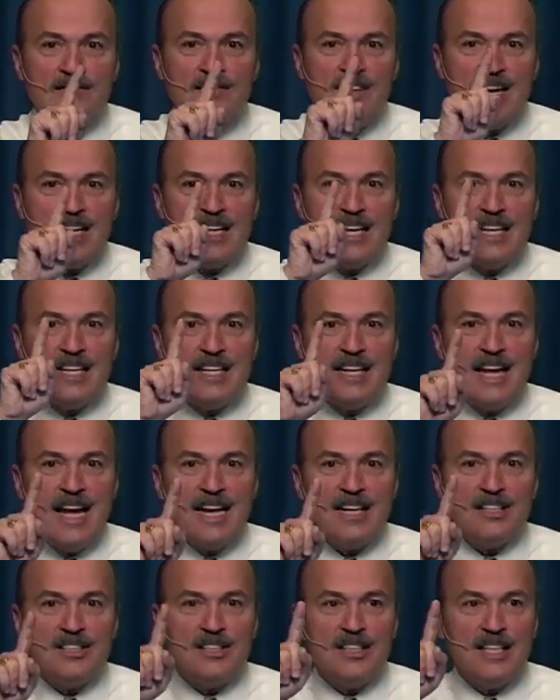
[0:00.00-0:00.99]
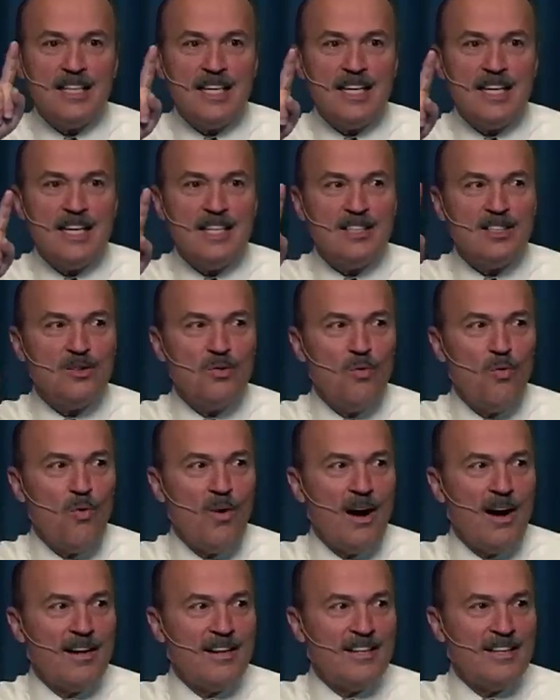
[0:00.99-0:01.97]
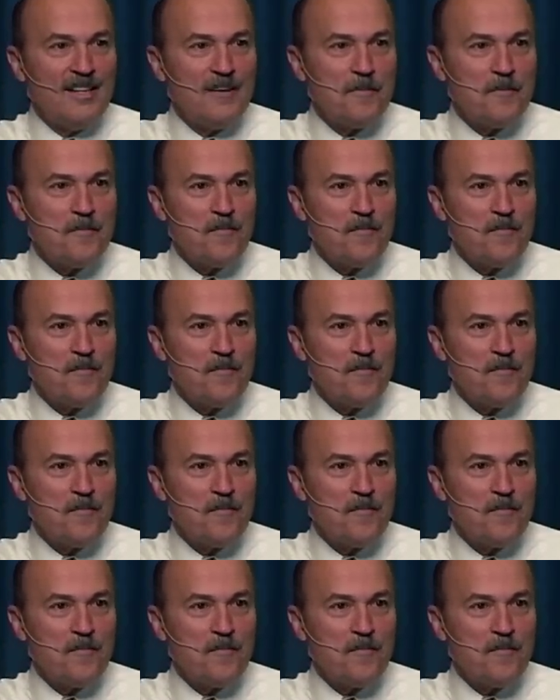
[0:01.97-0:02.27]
that connects to each one.